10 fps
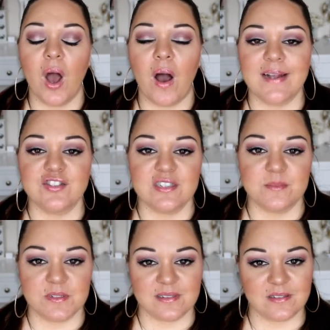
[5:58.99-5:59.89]
I actually
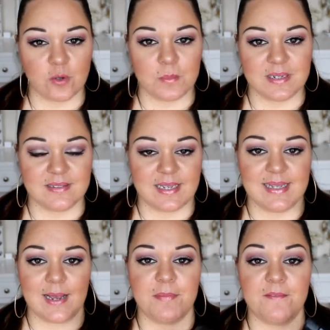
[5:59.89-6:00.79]
spritz this on my skin
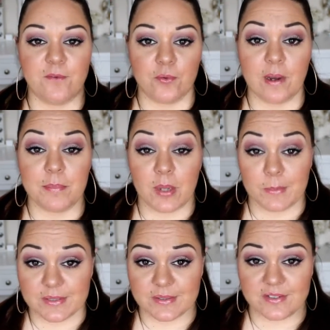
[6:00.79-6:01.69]
now before I apply
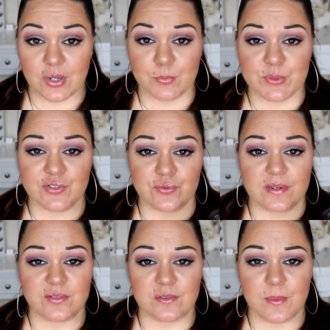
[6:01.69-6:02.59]
my nighttime
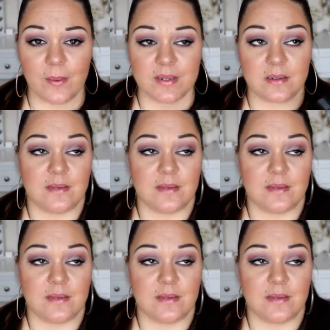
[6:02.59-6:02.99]
moisturiser as well, and